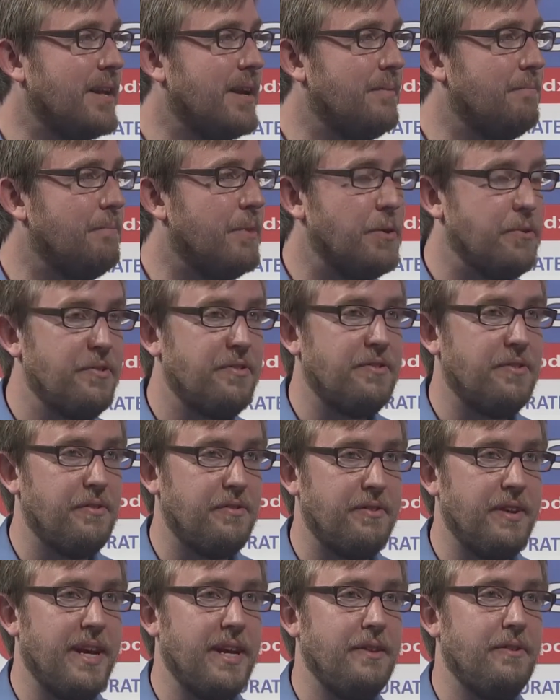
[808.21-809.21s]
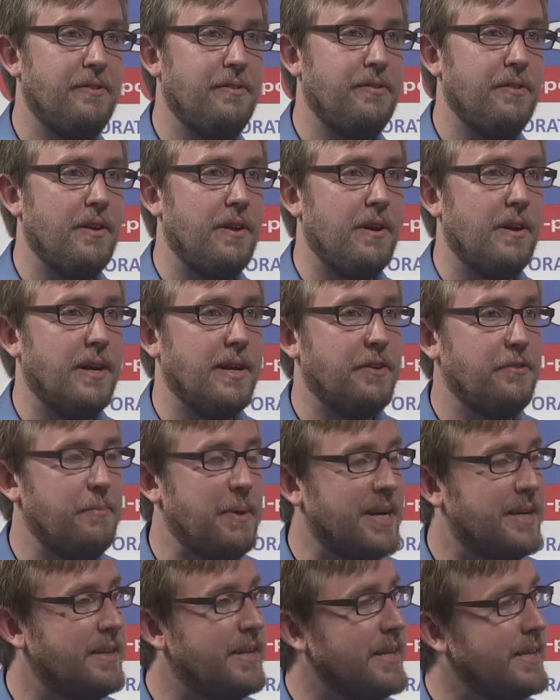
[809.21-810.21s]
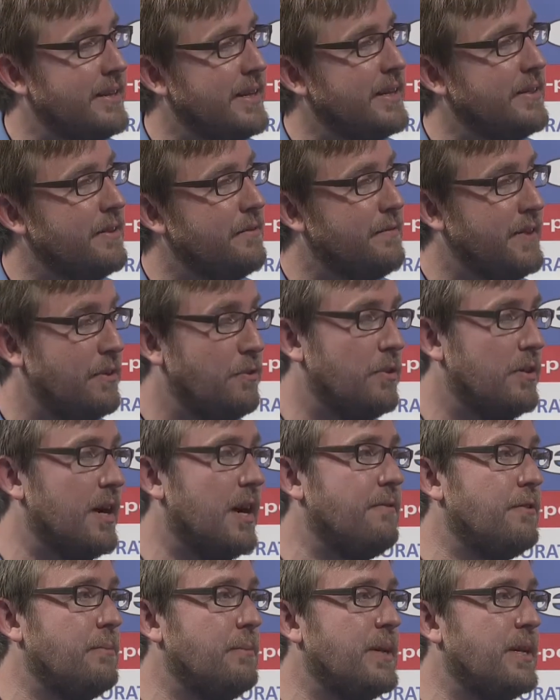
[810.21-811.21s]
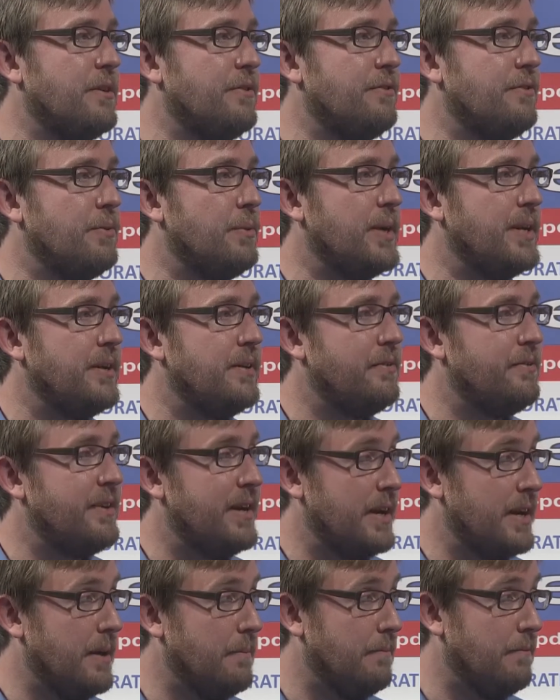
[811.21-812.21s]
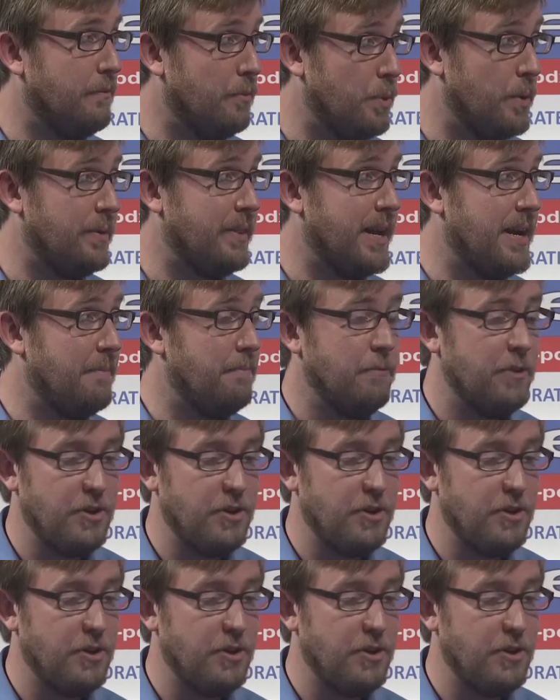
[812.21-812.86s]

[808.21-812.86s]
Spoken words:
Most states are expecting that the federal government is going to set it up for them,